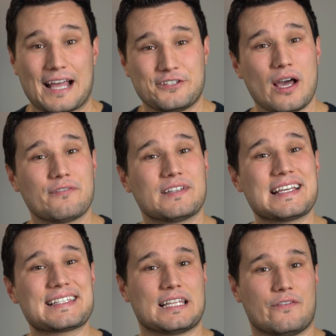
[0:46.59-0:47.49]
I do have
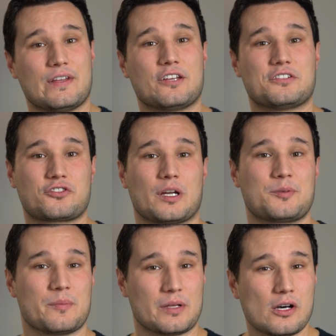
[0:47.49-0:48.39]
links in the video
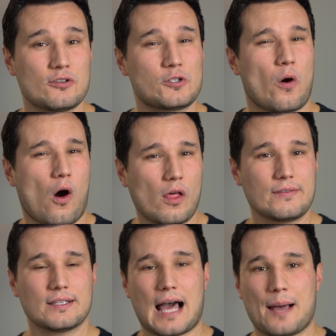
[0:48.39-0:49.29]
description below to all
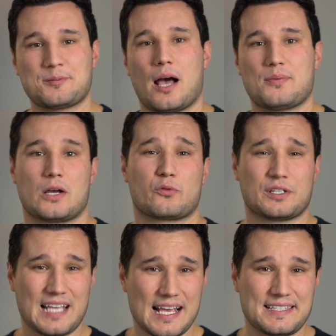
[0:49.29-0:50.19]
of the laptops that
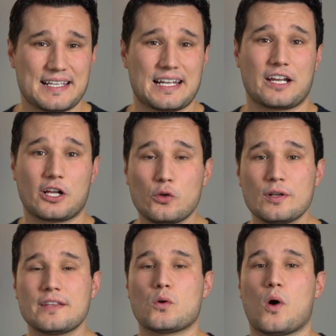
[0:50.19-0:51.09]
were tested,
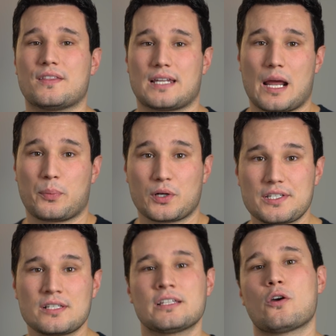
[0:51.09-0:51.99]
including the one that I
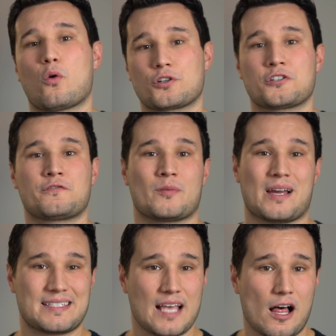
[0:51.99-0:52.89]
personally ordered for
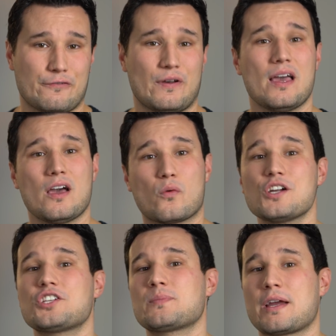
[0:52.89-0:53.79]
myself,
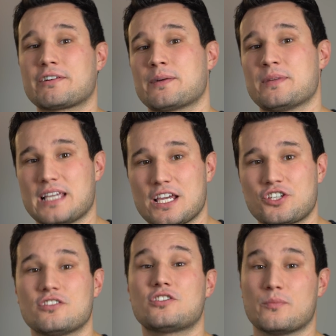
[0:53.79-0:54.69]
which is my
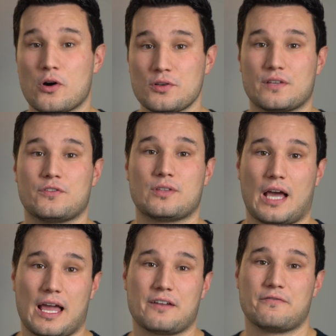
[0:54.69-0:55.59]
recommendation to most of you
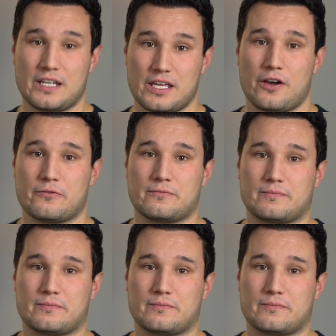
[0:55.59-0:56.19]
that edit video.